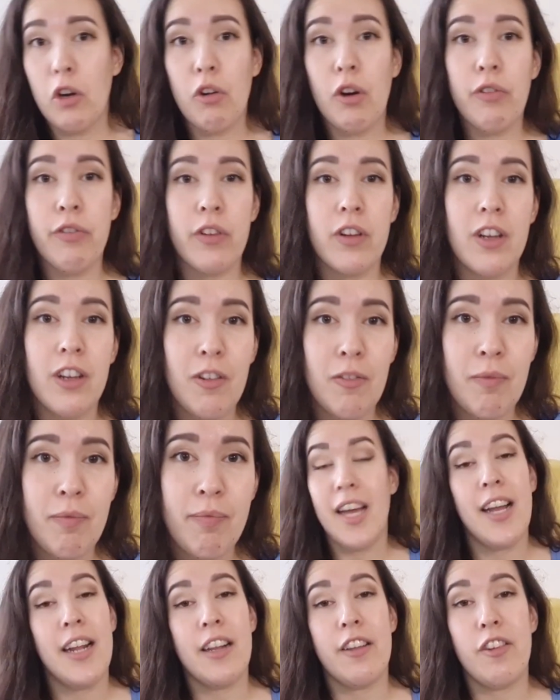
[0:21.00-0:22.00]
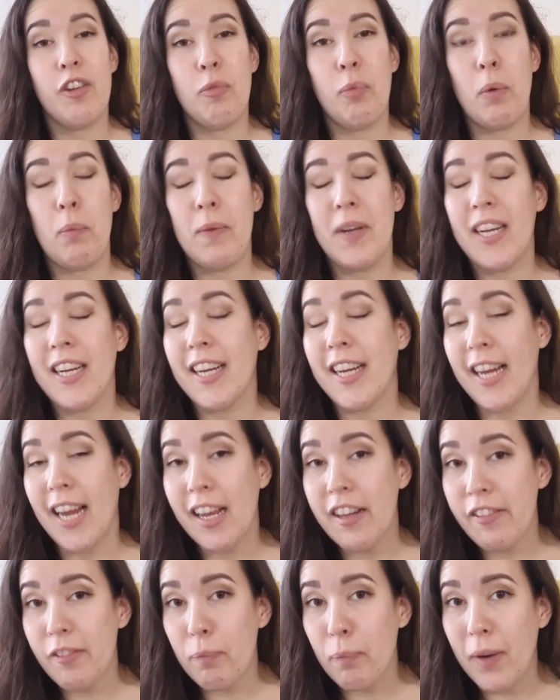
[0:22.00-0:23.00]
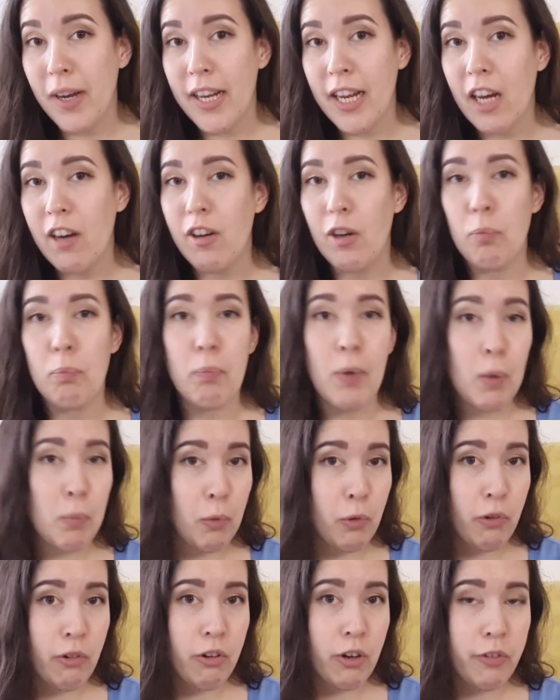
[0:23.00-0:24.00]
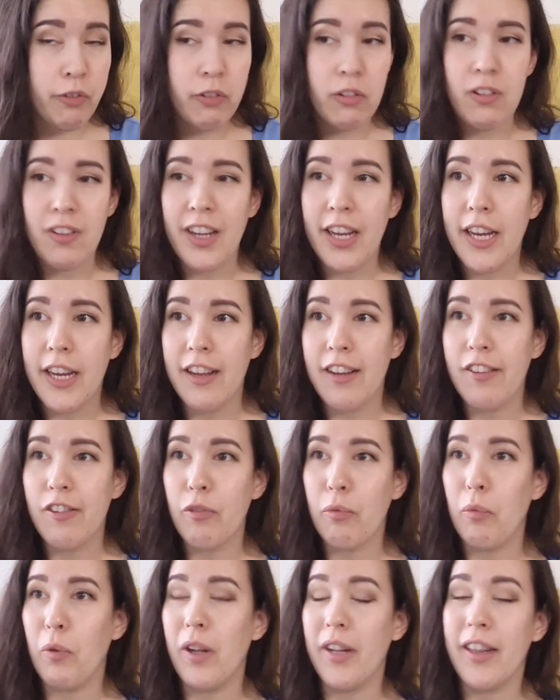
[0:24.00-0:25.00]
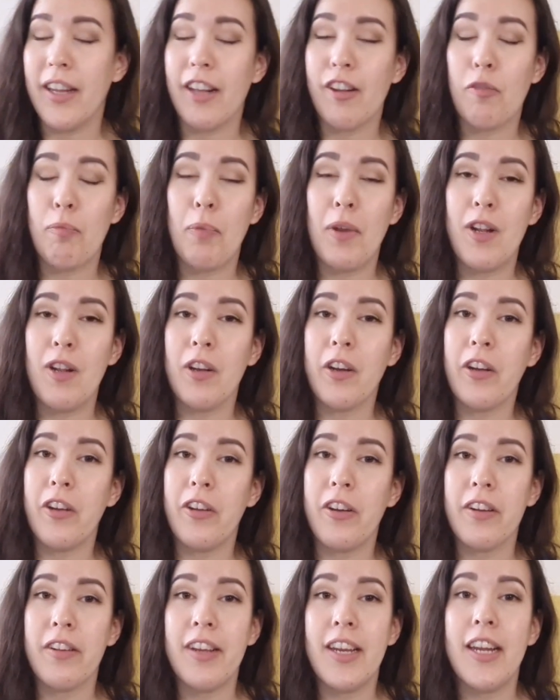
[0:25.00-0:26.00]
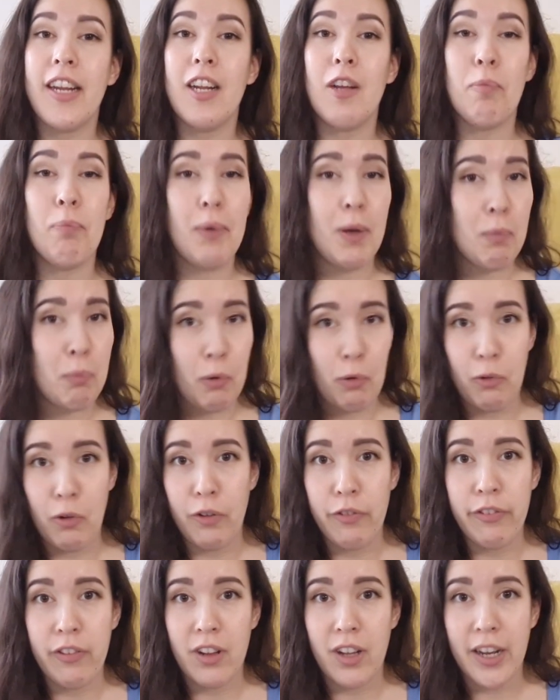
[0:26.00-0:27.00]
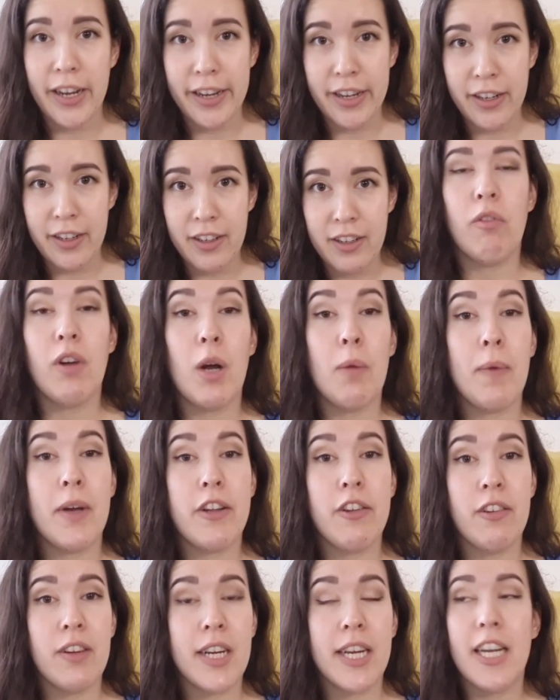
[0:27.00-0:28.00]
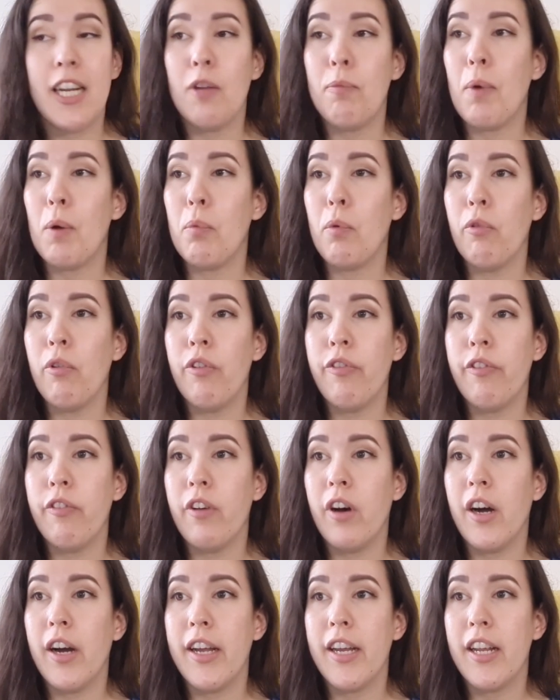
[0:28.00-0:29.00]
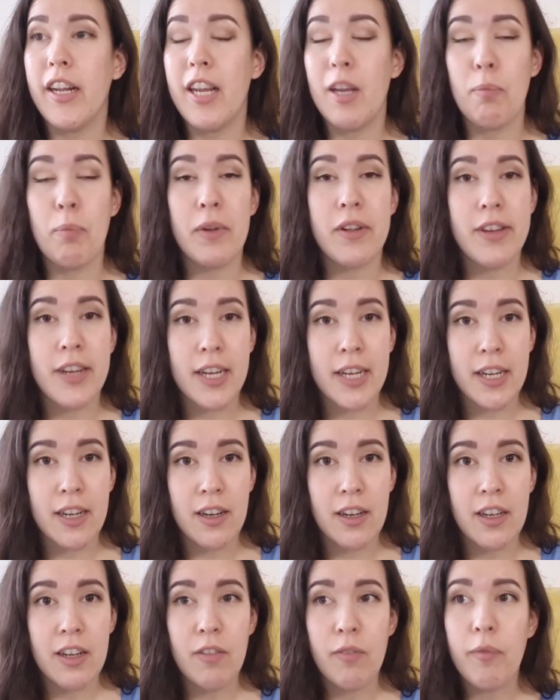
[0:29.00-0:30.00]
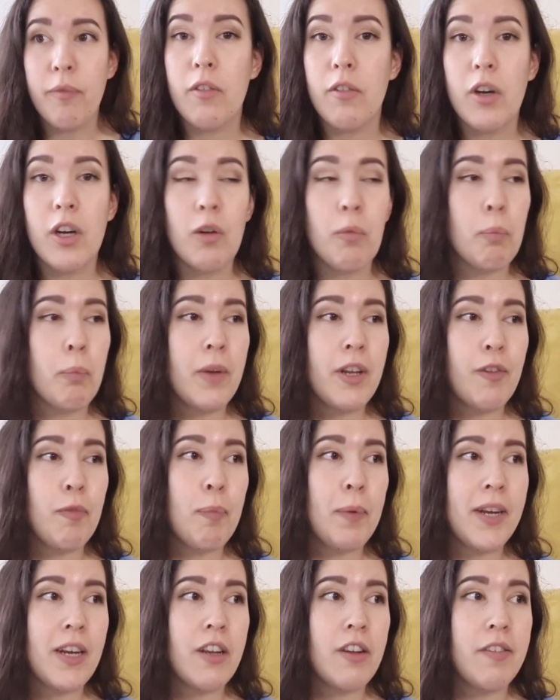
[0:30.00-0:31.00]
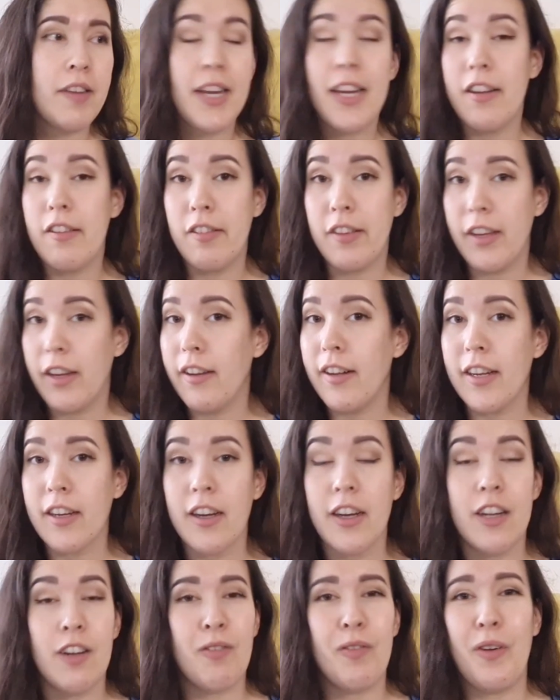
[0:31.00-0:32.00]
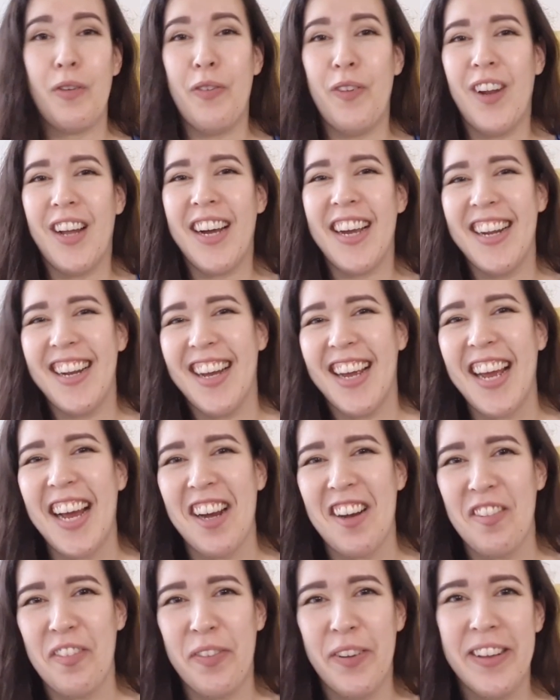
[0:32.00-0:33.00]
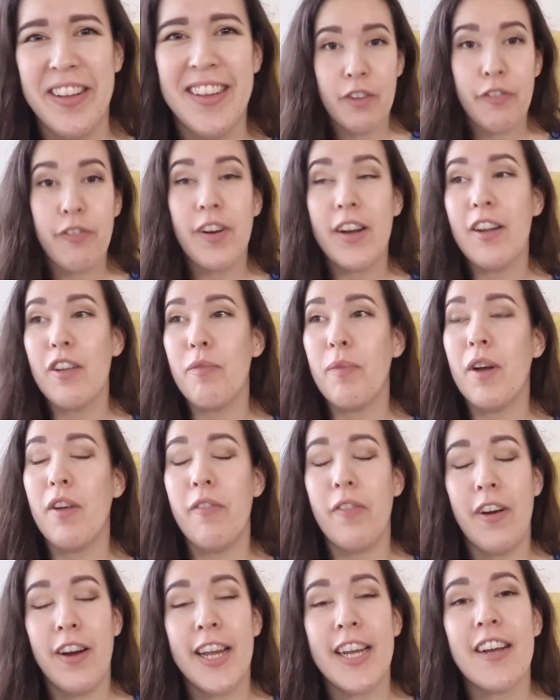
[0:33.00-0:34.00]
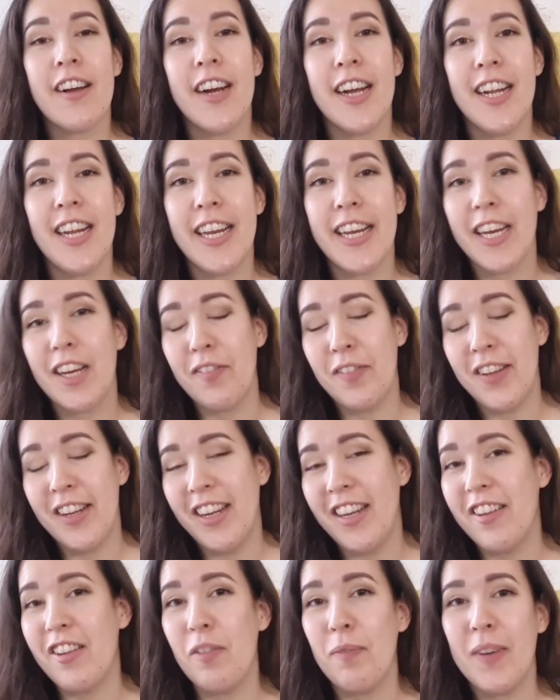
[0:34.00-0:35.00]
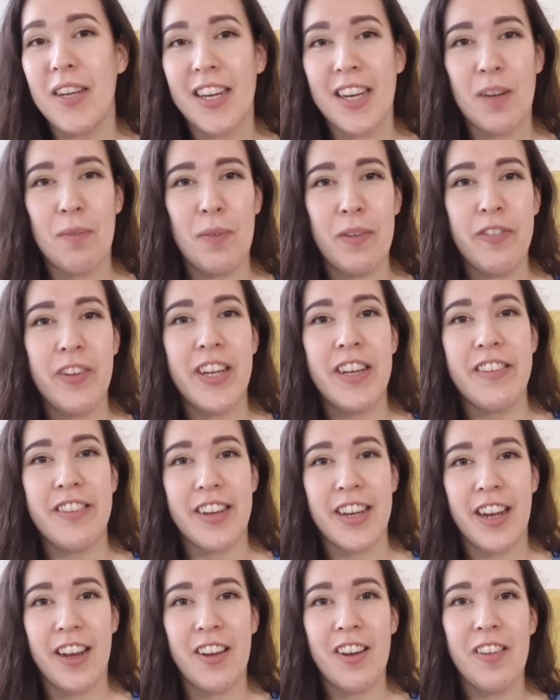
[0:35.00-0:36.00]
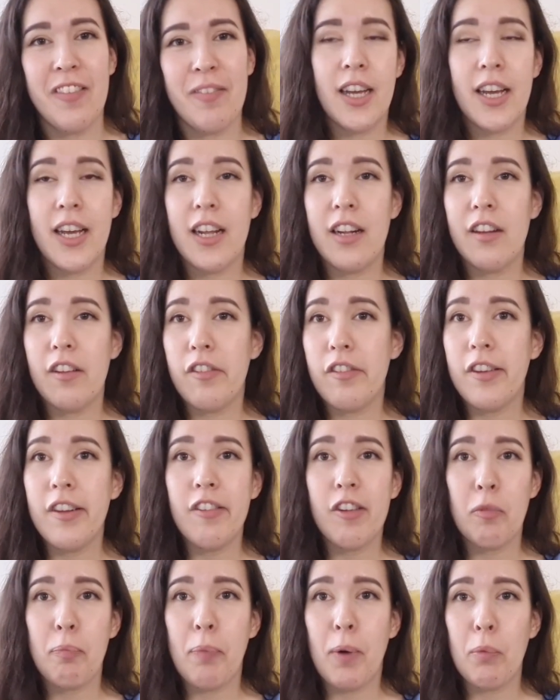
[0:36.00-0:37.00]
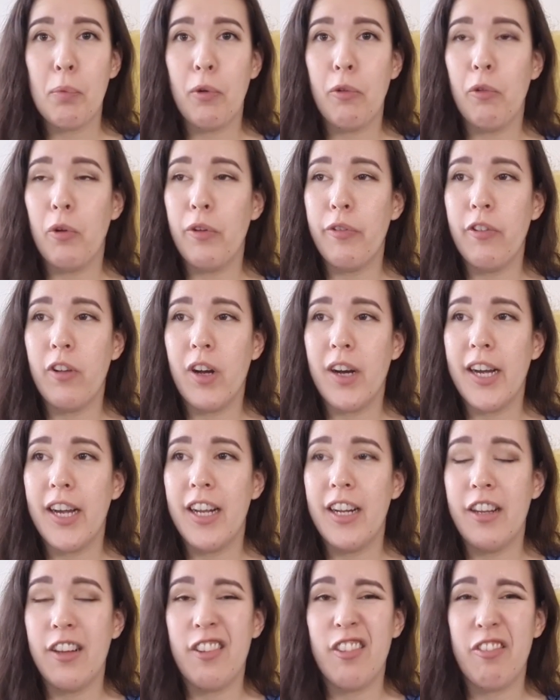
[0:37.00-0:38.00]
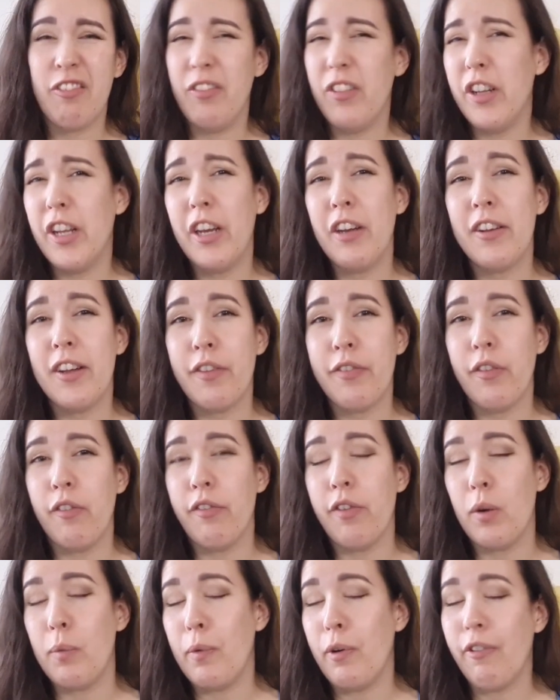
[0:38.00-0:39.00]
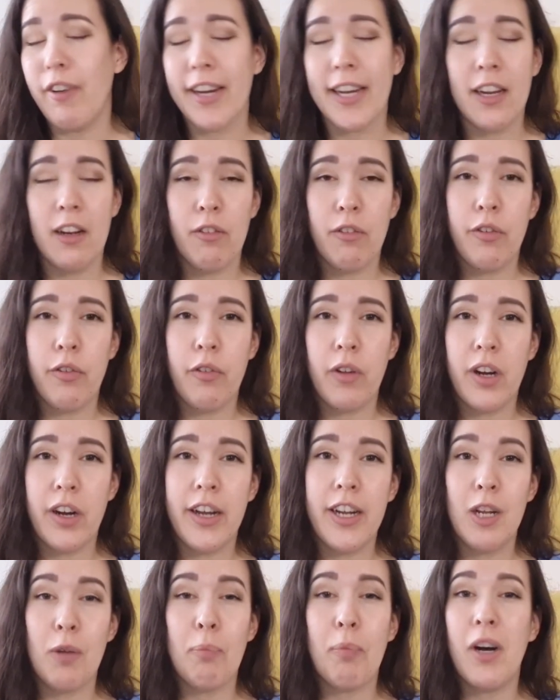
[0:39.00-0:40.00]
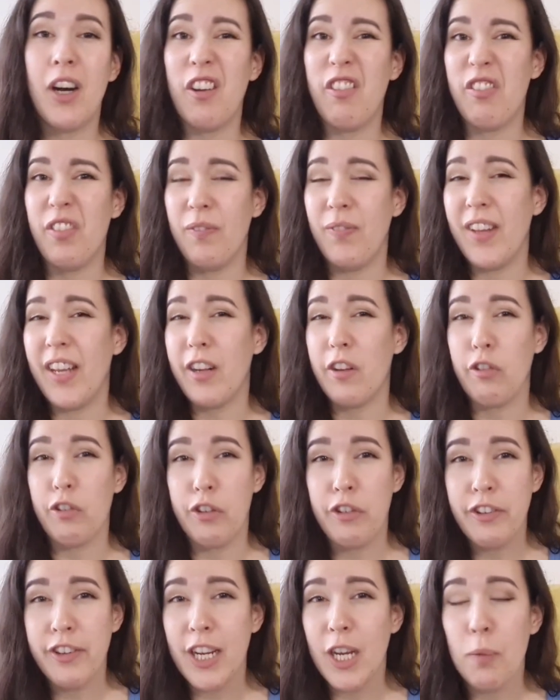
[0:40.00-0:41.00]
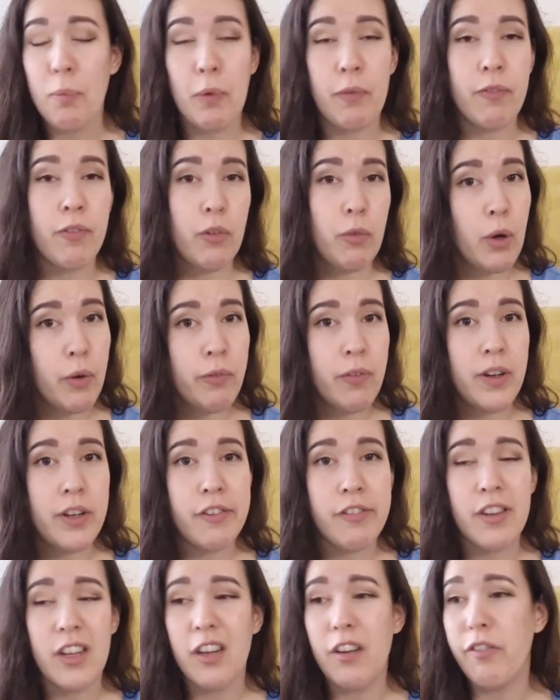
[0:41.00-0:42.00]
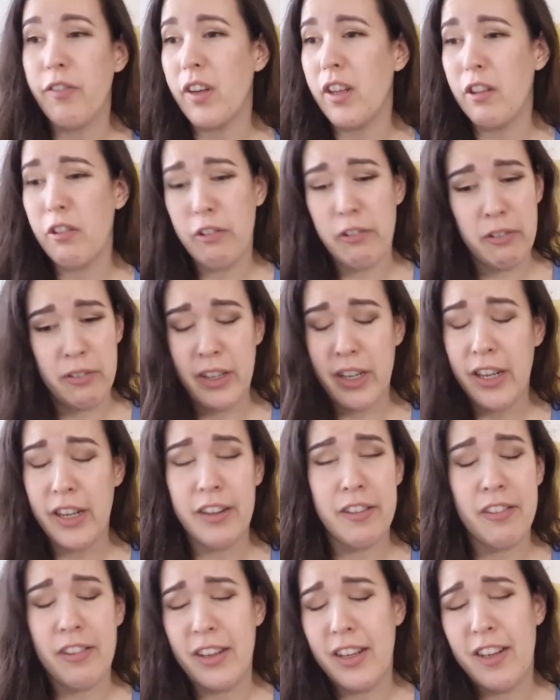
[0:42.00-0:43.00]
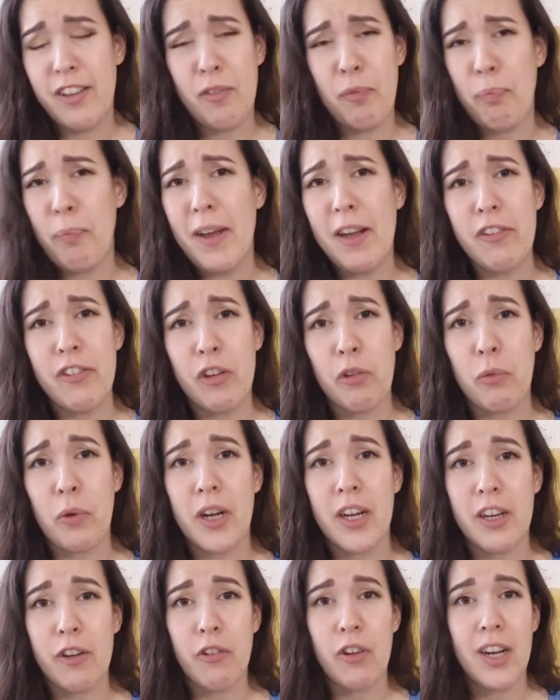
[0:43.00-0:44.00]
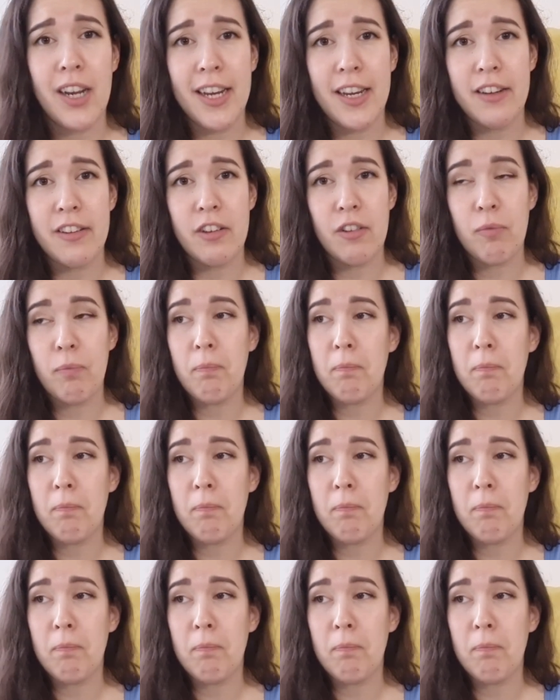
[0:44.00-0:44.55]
Croffle. And as you probably guessed by now, a bubble croffle is one that's been cooked in a bubble waffle iron. Why am I doing it in a bubble waffle iron in particular? Well, it's because it's the only kind of waffle iron I have. A friend of mine very kindly gifted it to me a couple of years ago. And since a bubble waffle iron is no different from a regular waffle iron apart from the actual shape of the waffle itself, I thought it's bound to work, right?